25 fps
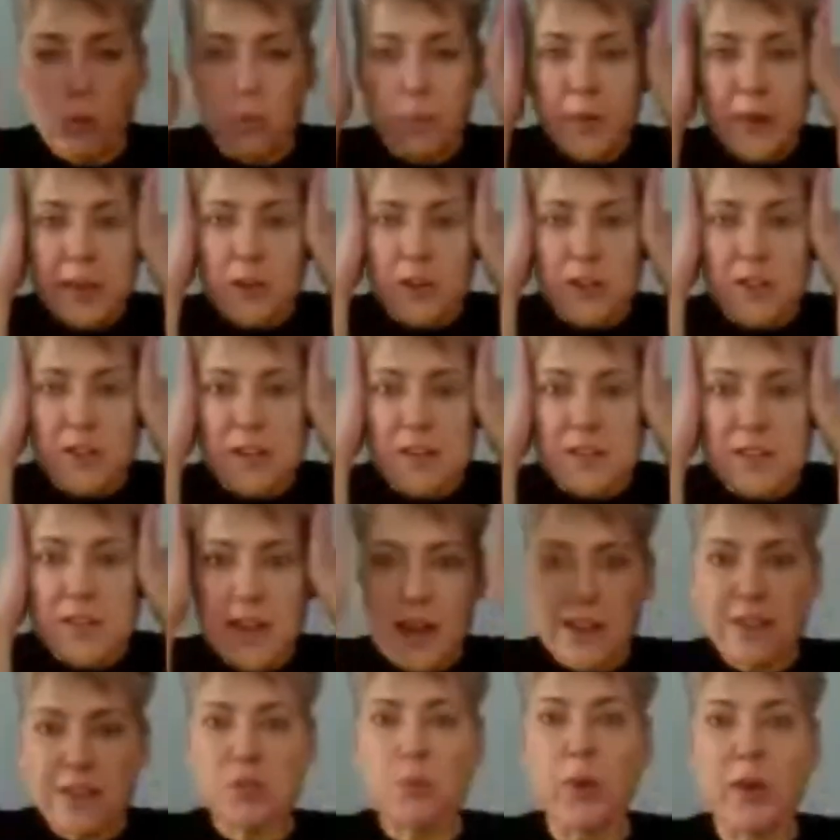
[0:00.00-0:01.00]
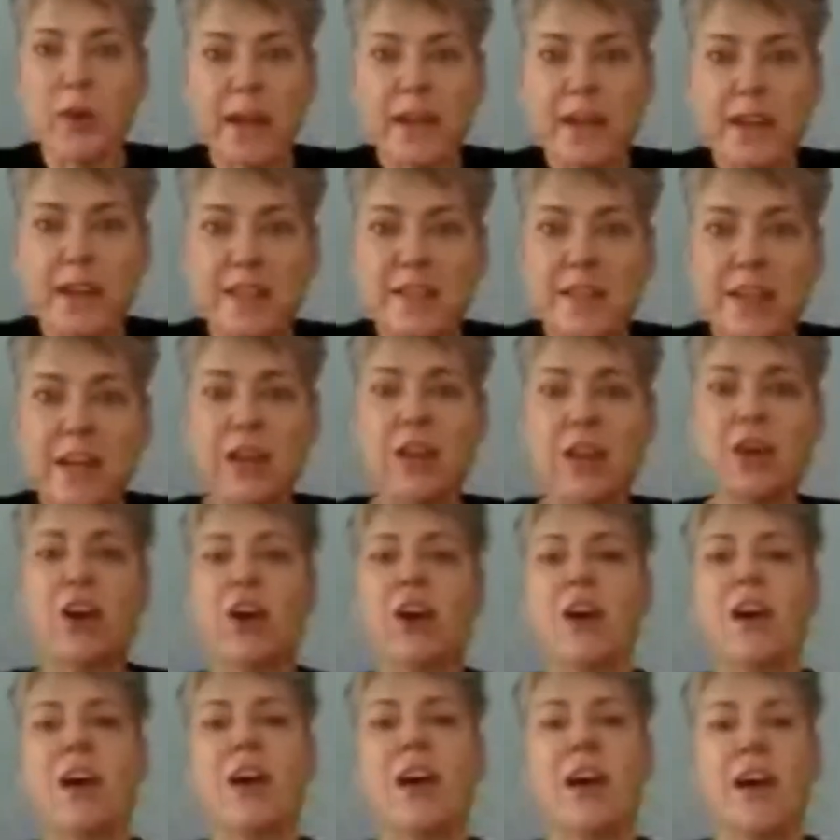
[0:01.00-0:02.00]
Oh my goodness, that's what I need to
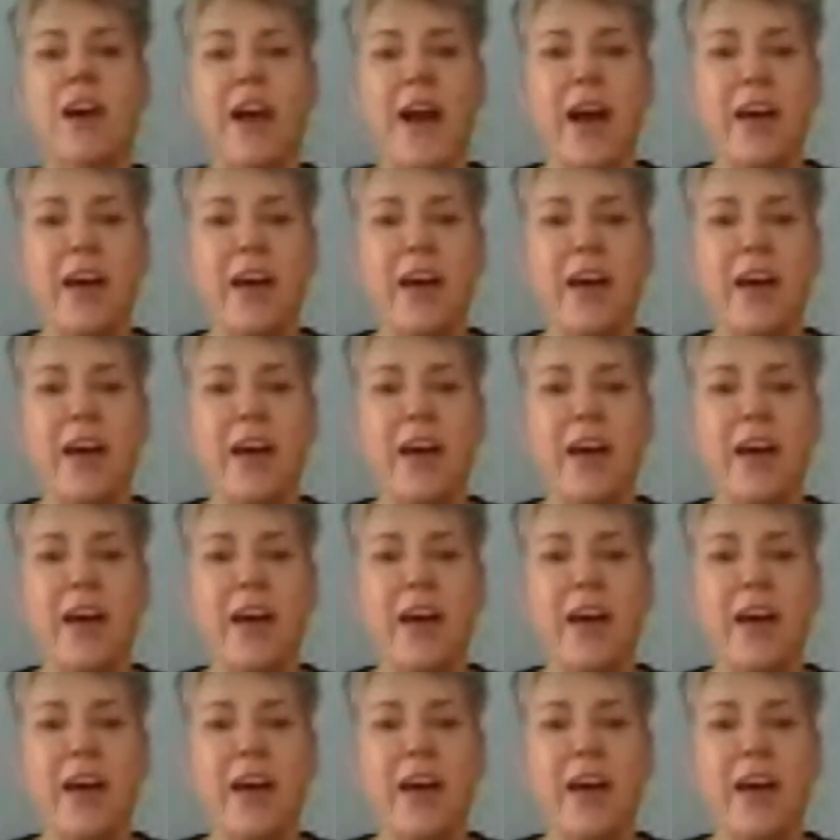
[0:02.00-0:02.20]
hear.